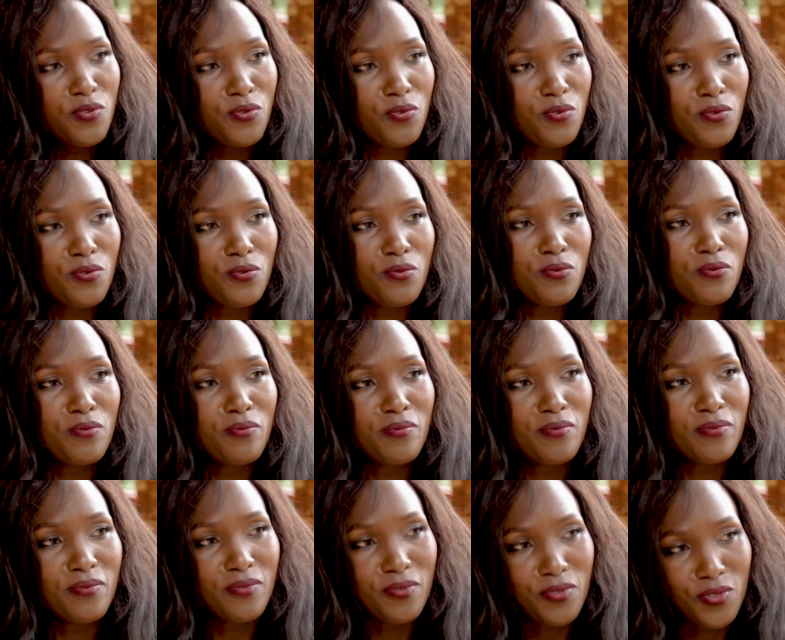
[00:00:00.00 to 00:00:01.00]
to
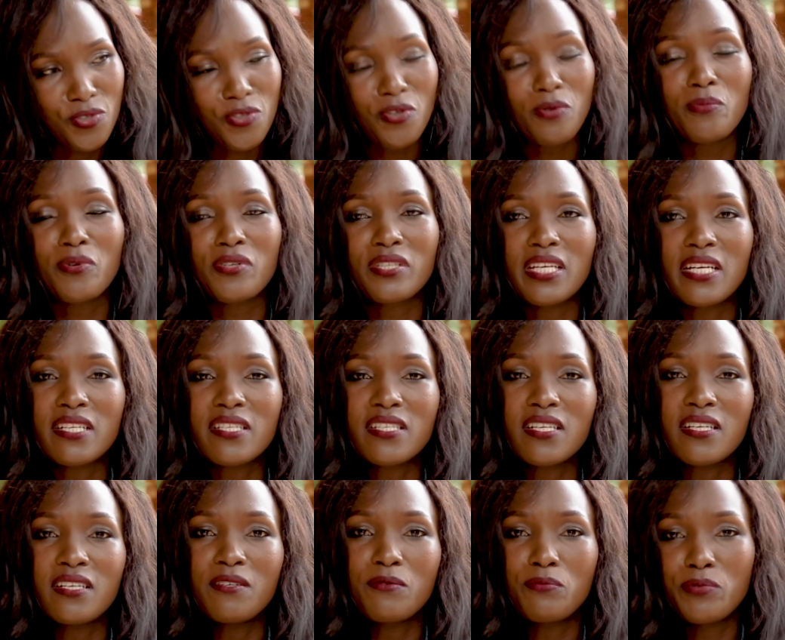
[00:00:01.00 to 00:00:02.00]
show
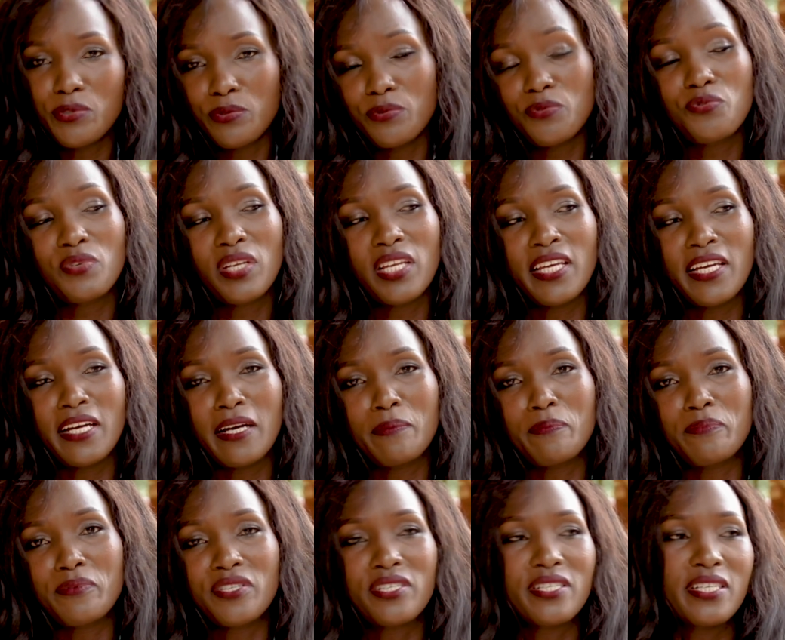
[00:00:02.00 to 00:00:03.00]
Modusher. We would really
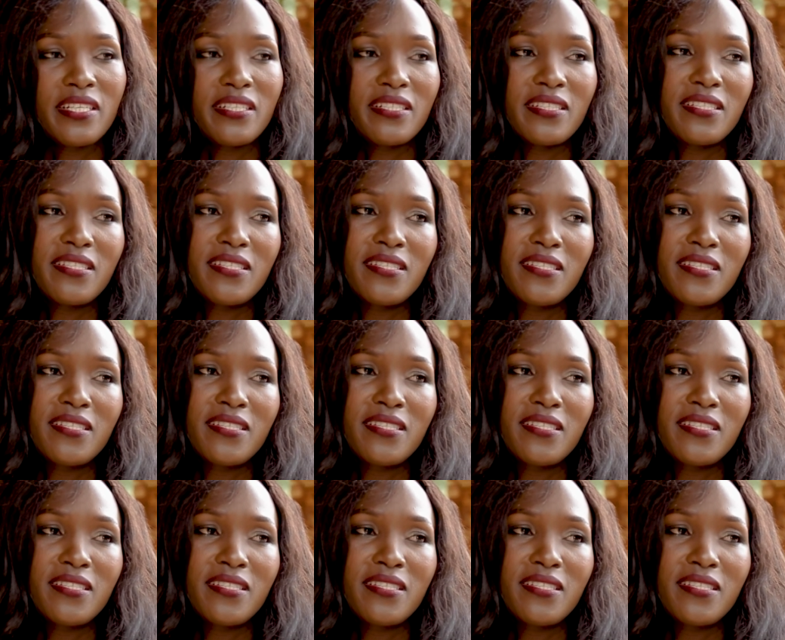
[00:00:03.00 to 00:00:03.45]
appreciate.